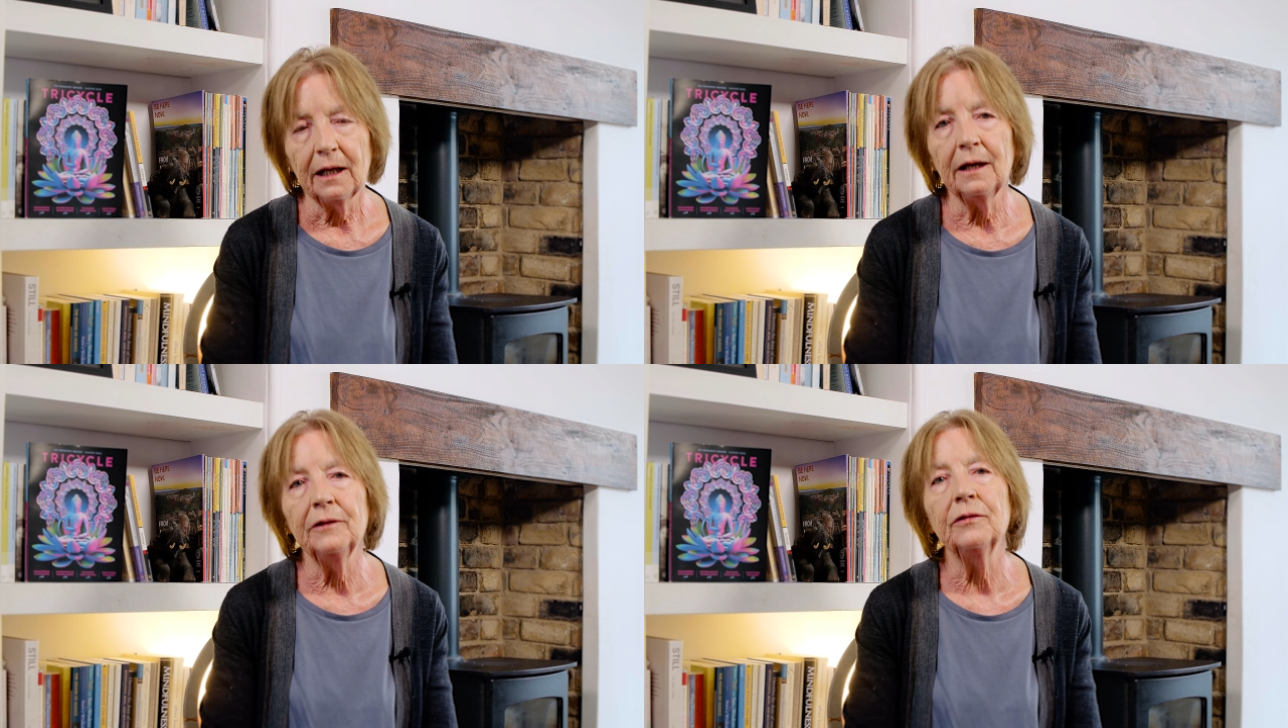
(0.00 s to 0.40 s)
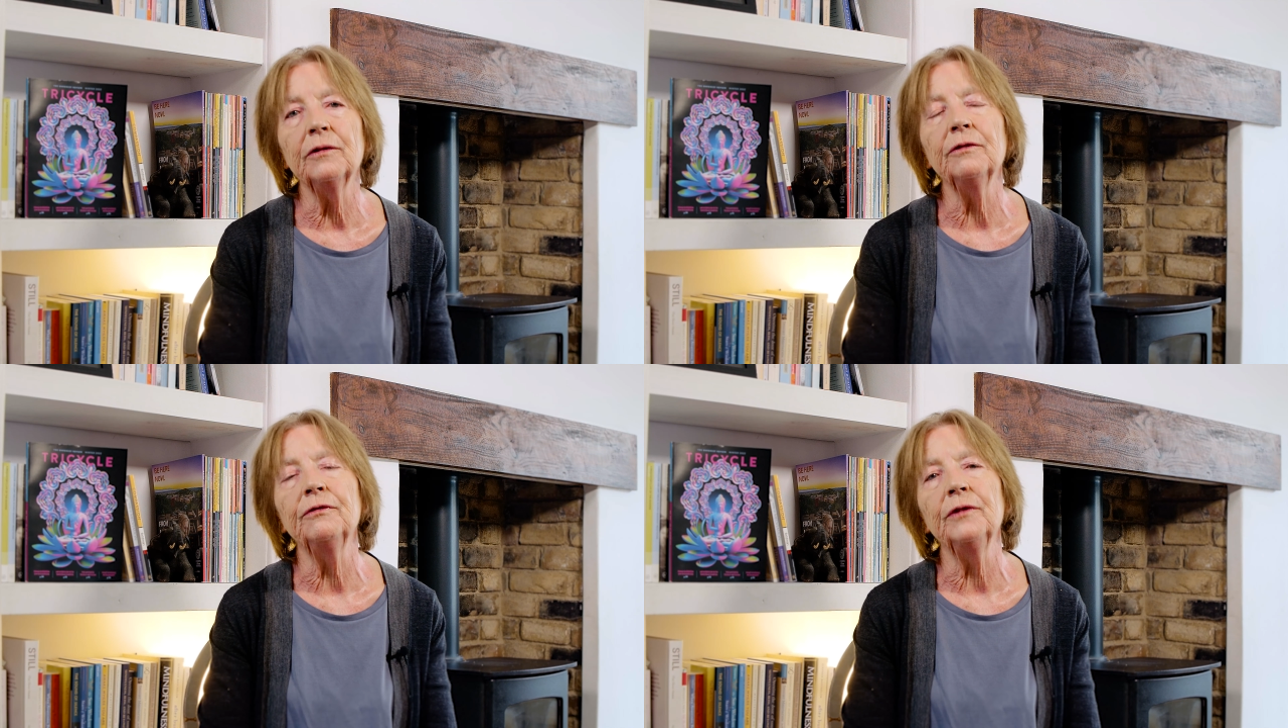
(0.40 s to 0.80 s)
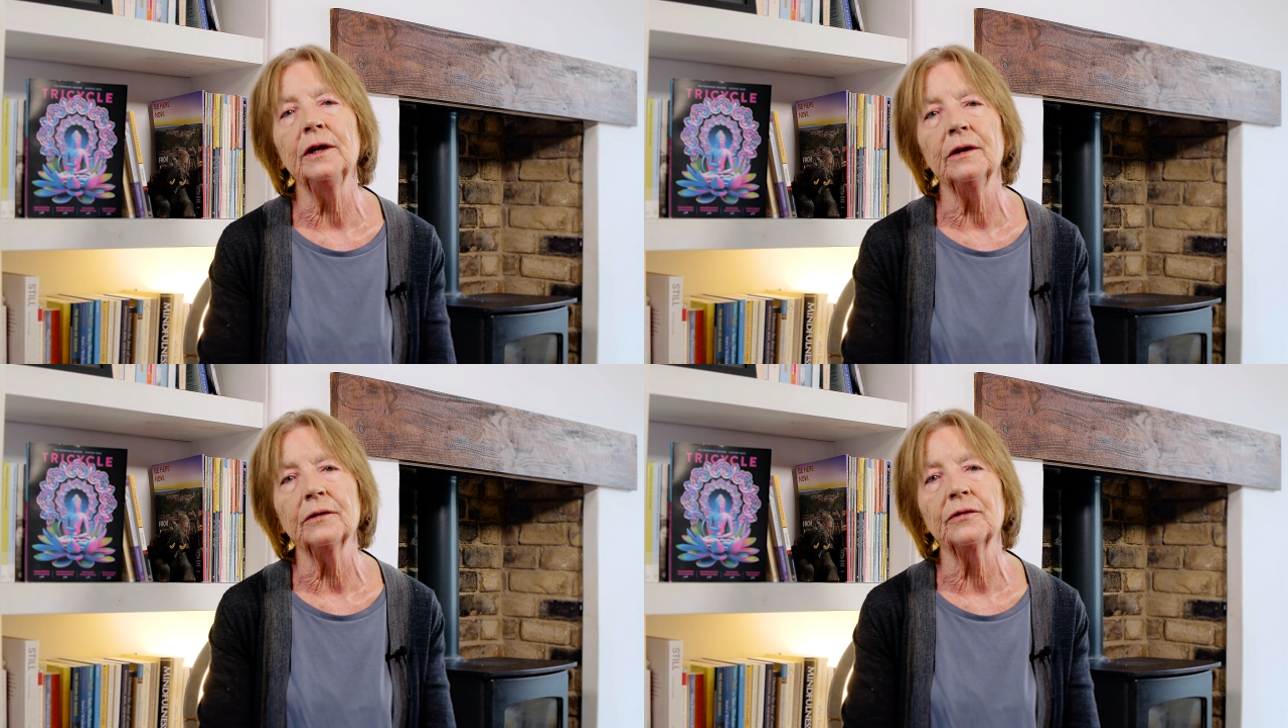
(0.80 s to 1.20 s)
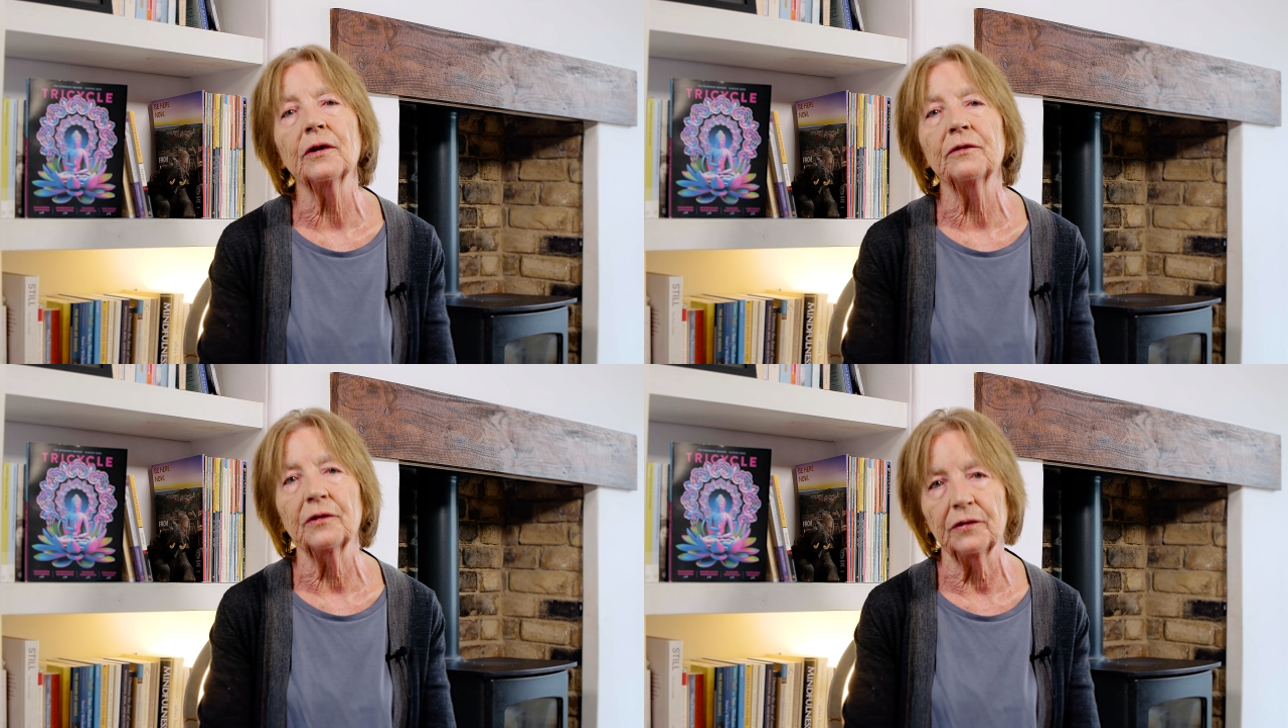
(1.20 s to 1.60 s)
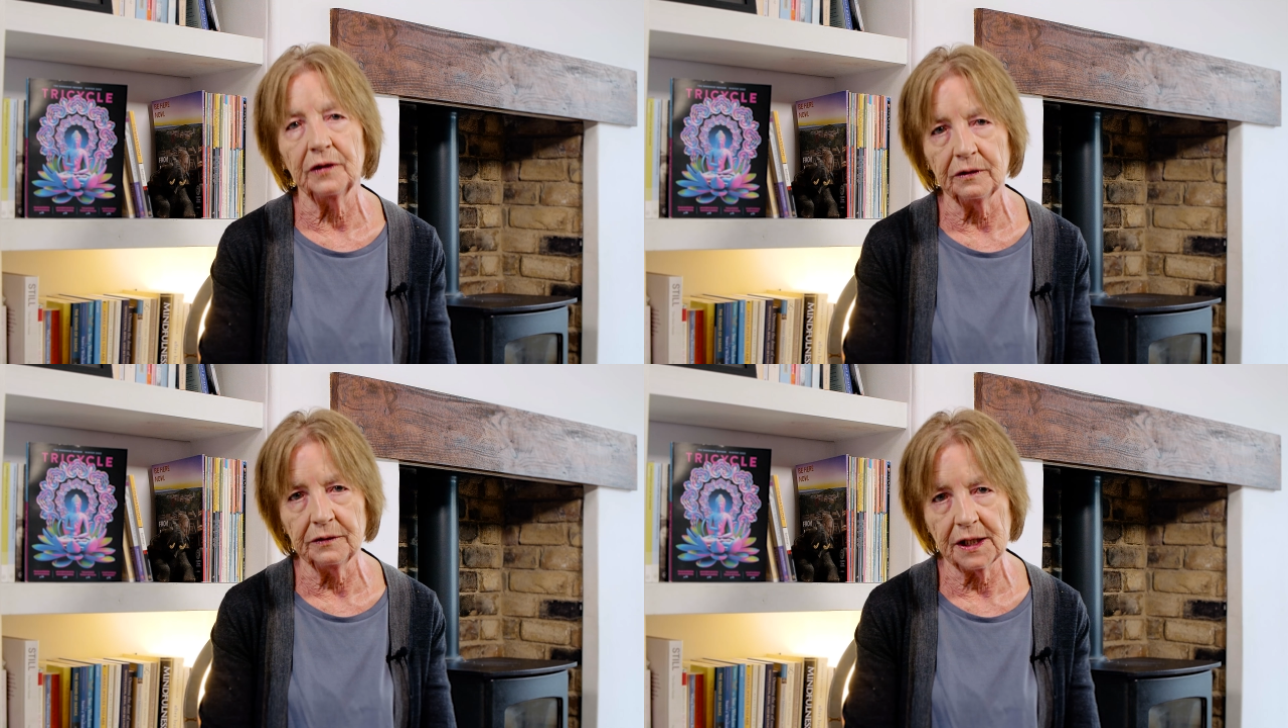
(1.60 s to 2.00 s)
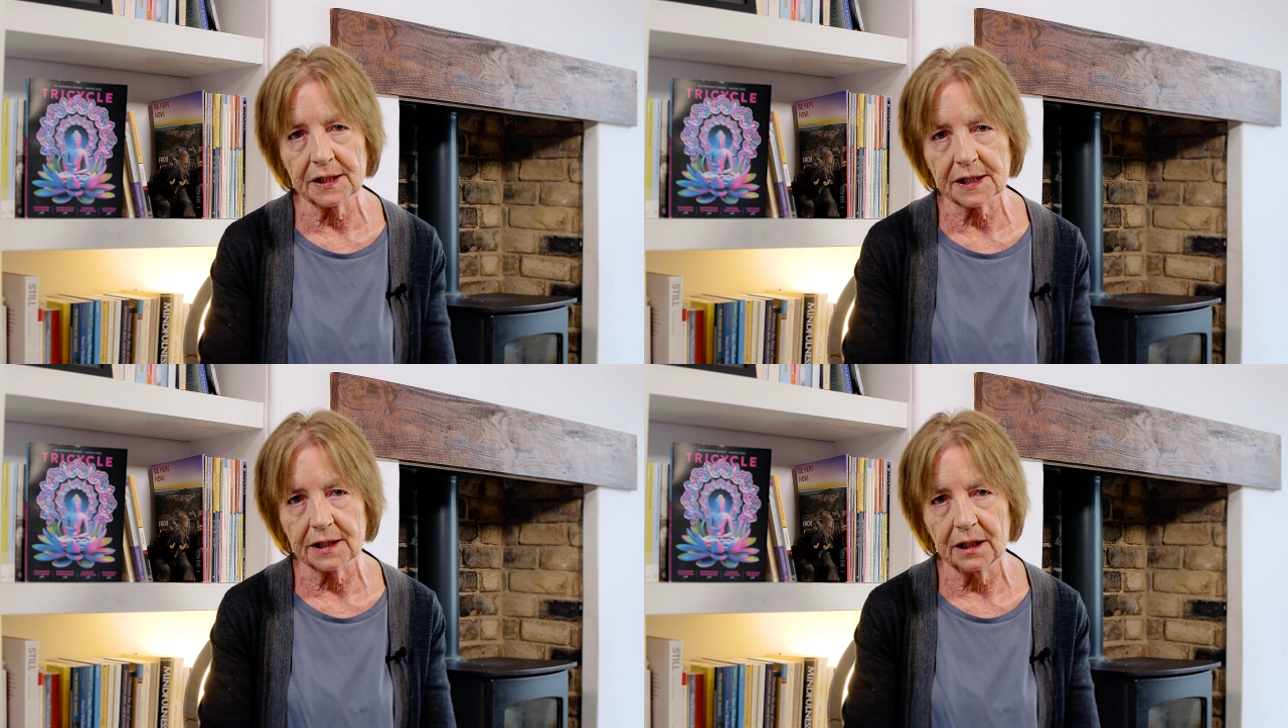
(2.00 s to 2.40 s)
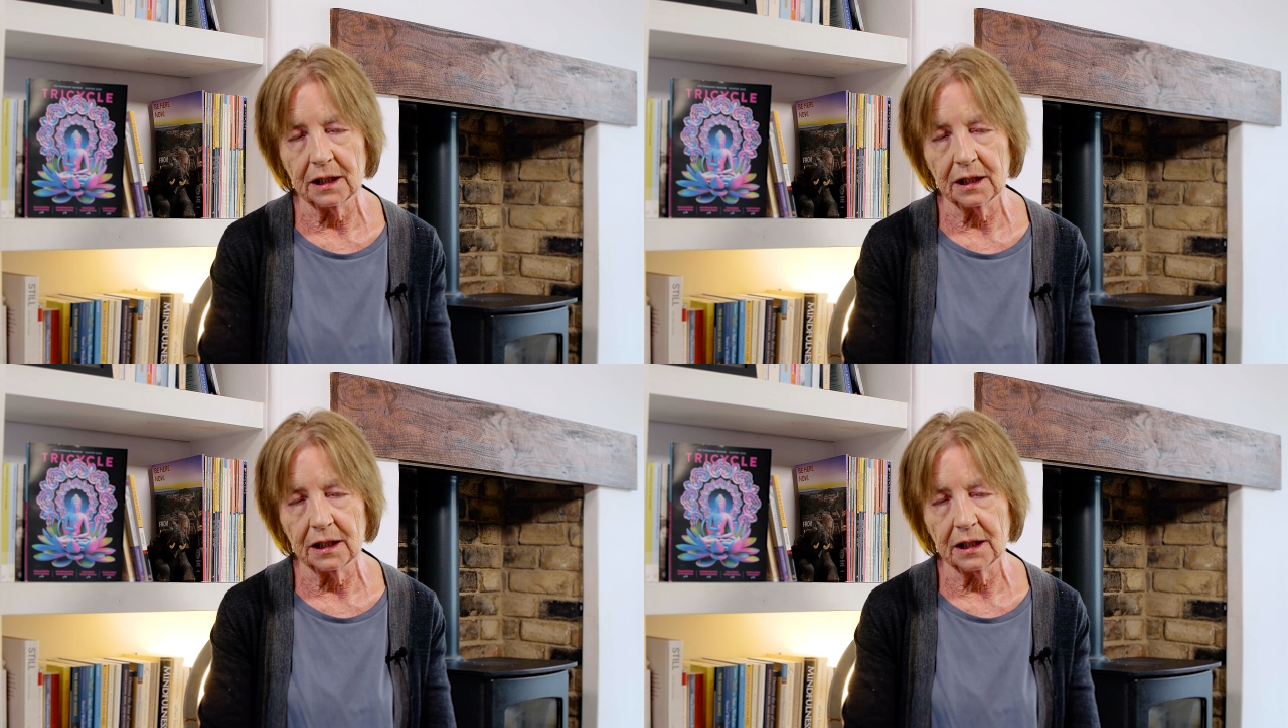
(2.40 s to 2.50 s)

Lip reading: into the fields of stillness,